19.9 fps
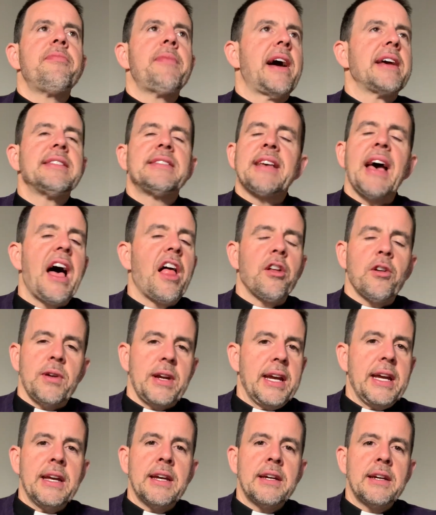my
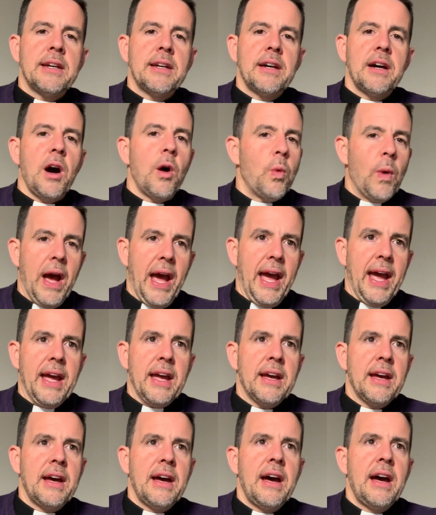salary away
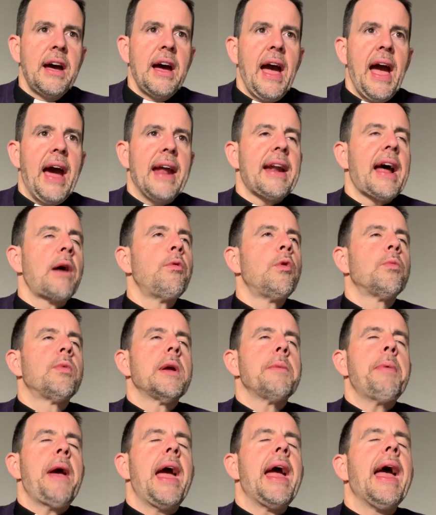and I will
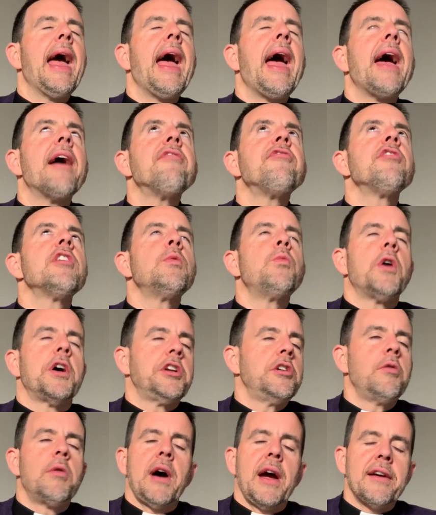repay everyone
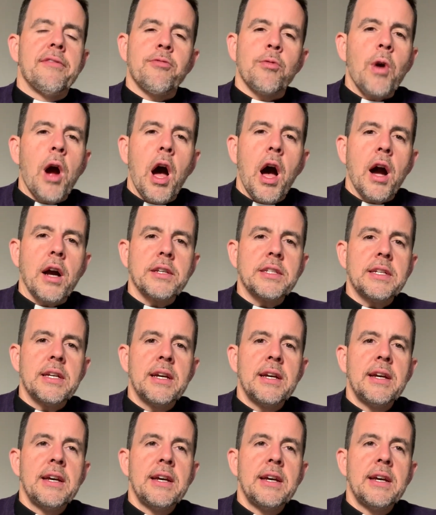who I have wronged.